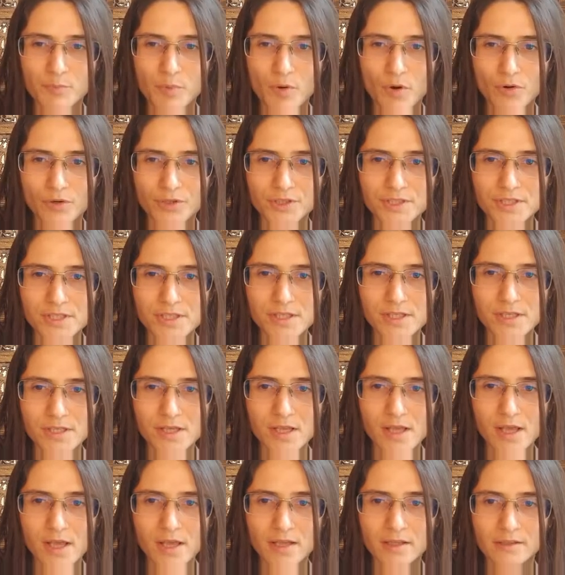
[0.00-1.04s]

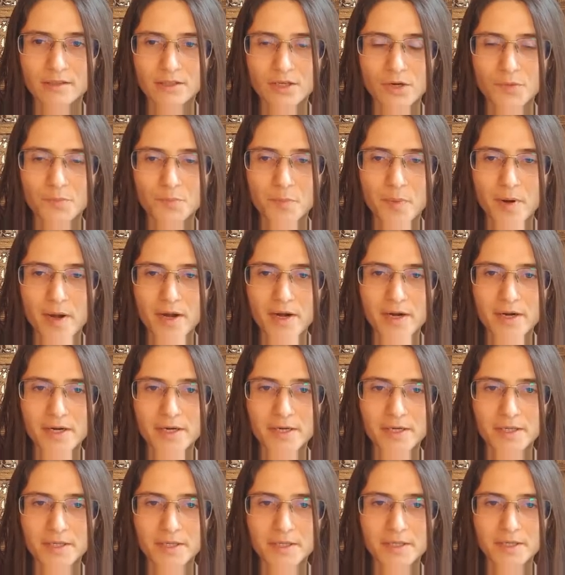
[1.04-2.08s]
policy, and
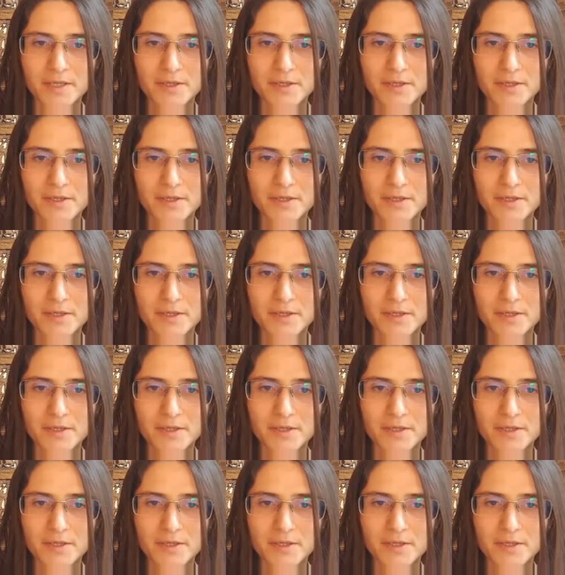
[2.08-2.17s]
compare